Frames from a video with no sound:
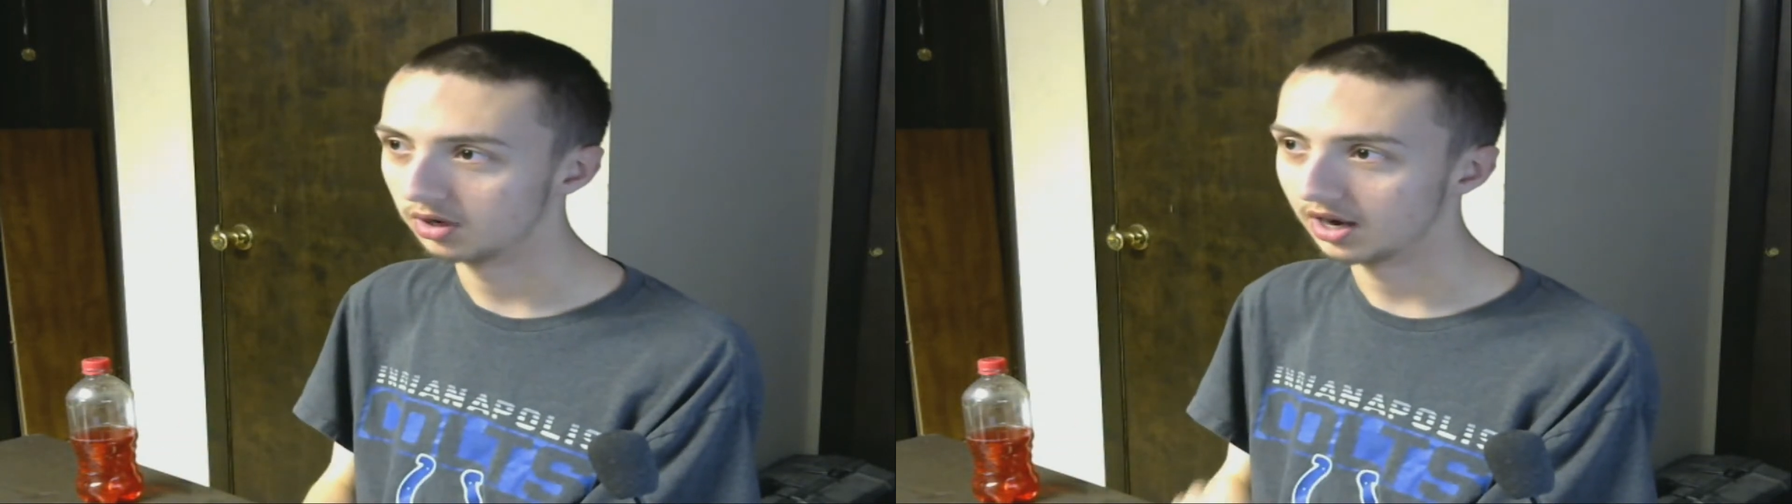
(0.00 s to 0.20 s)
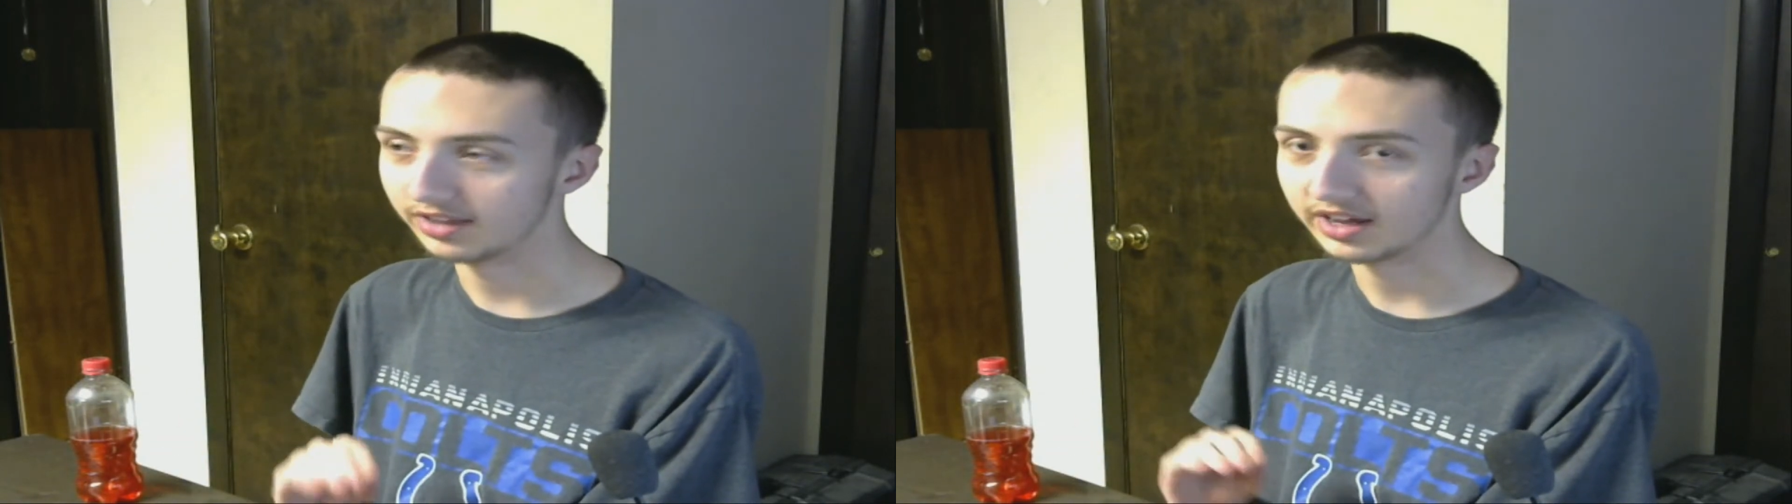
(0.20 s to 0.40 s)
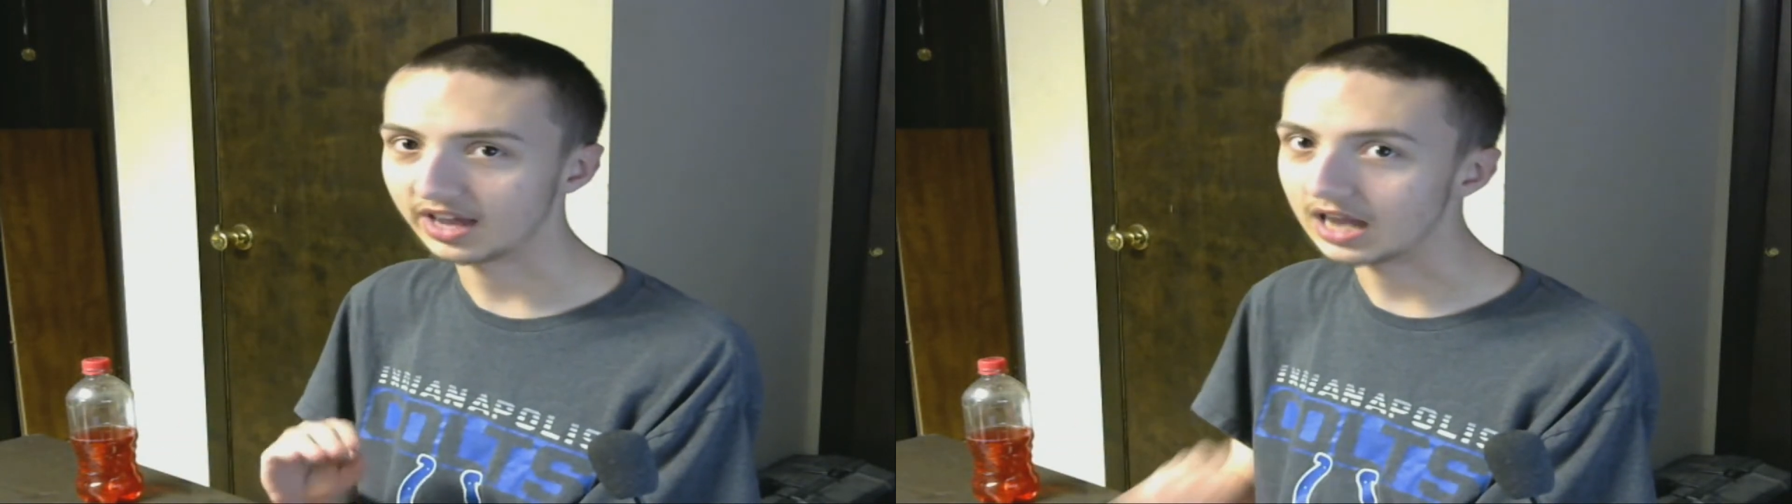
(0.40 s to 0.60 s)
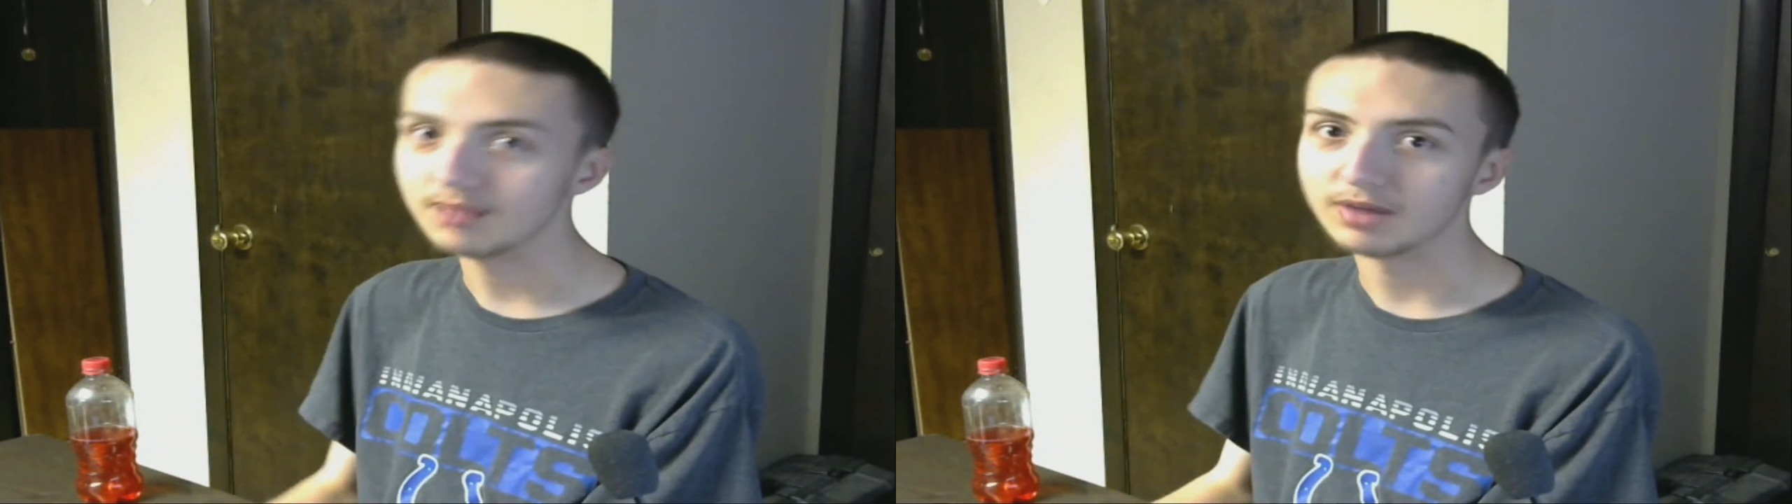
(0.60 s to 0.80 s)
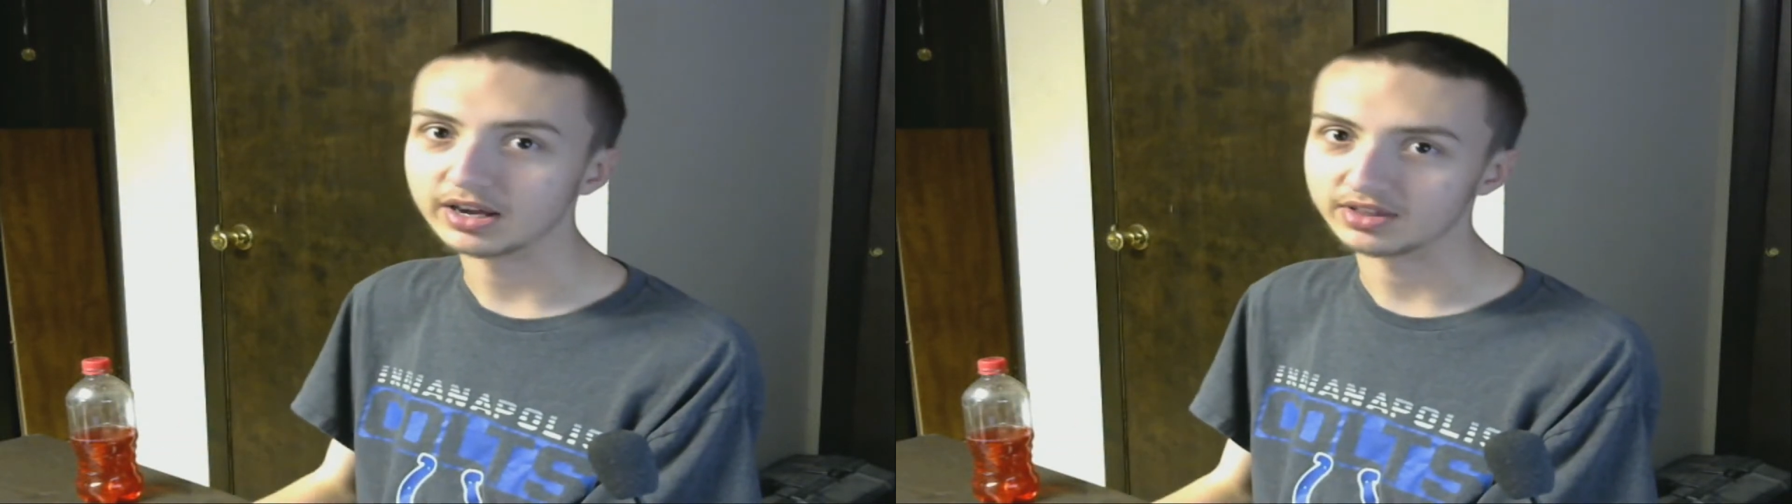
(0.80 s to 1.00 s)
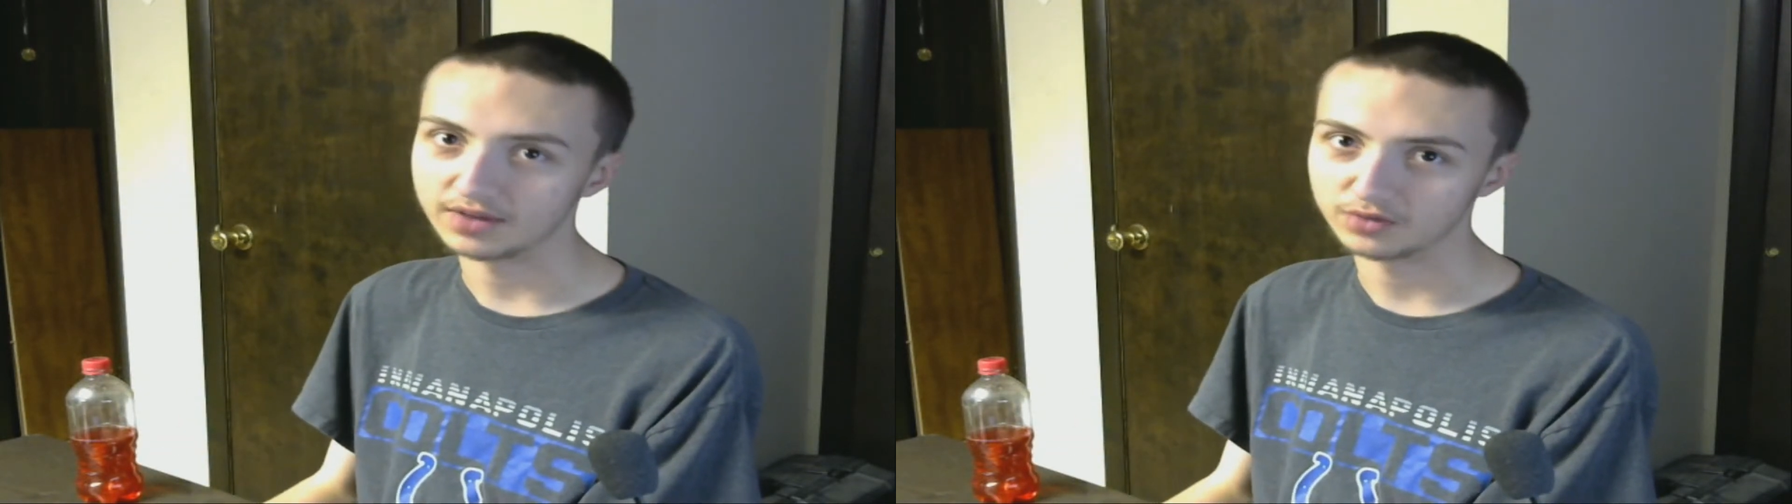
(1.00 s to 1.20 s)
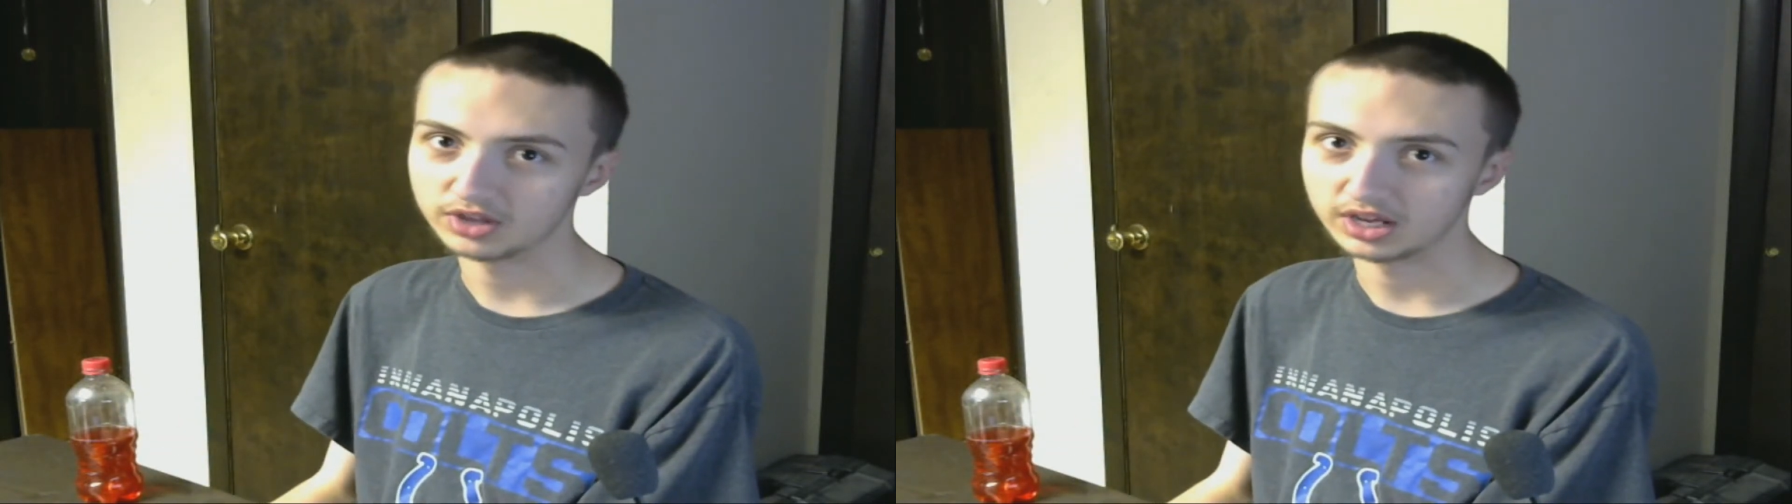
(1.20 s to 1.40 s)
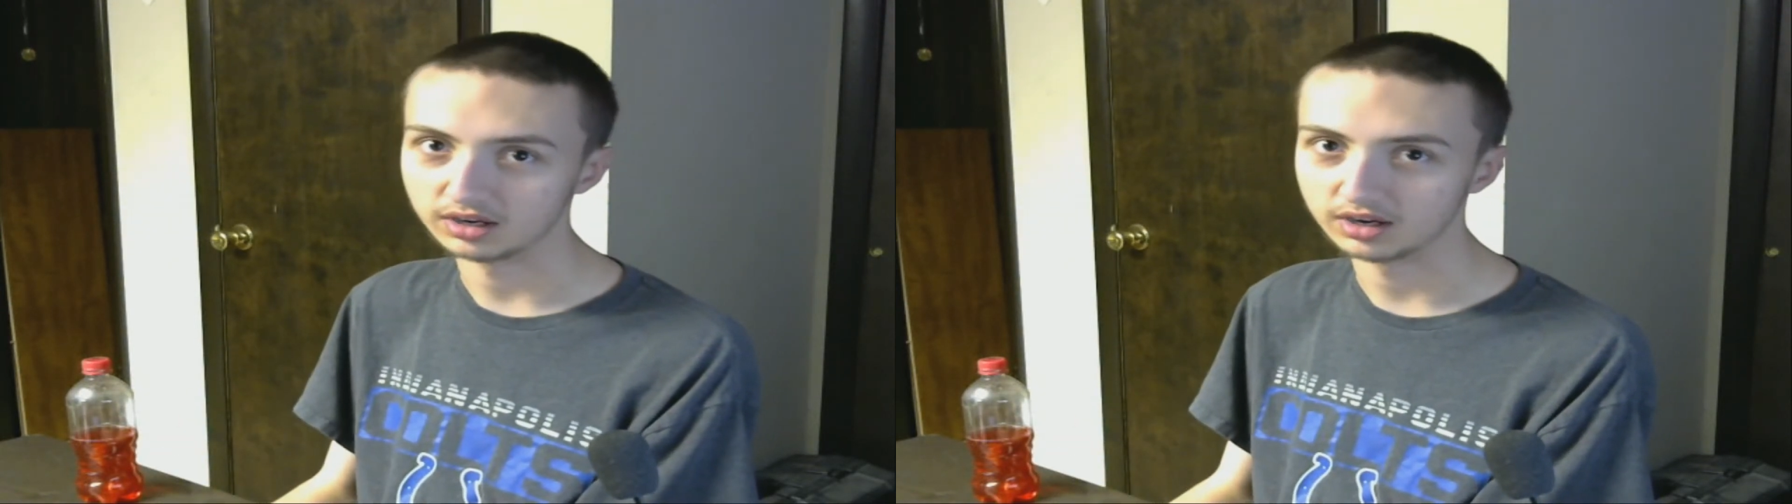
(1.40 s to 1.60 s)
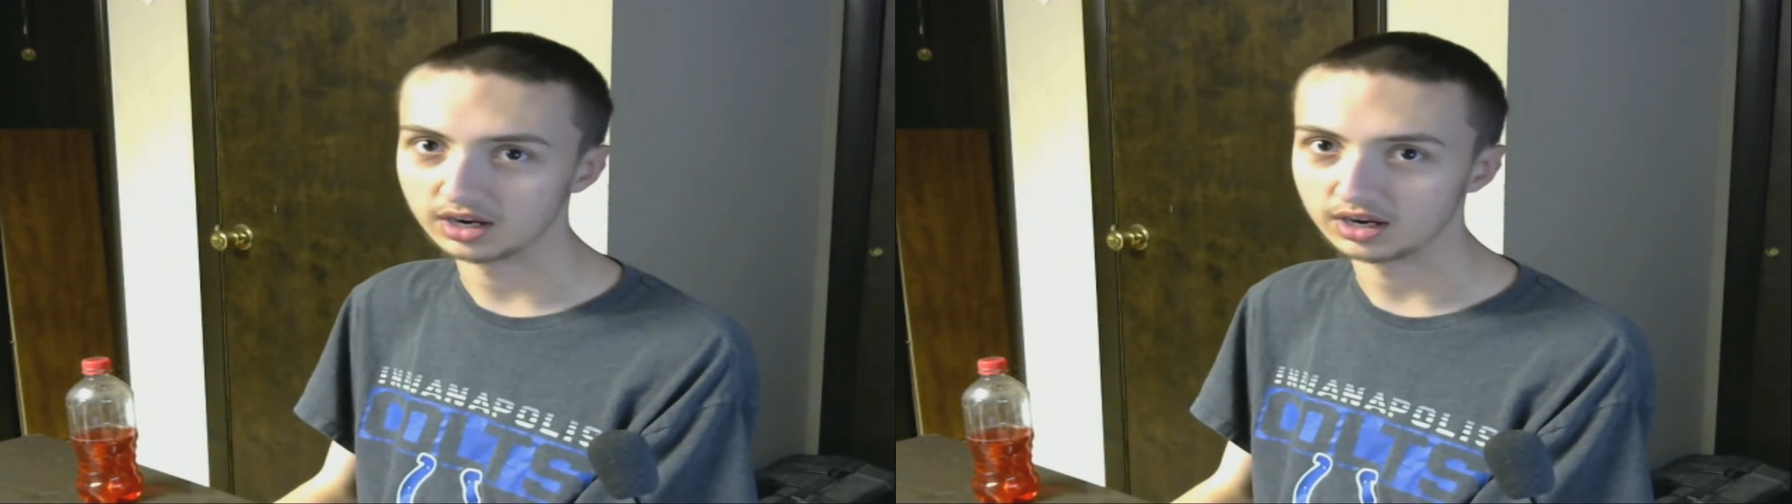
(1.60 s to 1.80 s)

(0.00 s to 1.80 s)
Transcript: I think anybody has ever seen in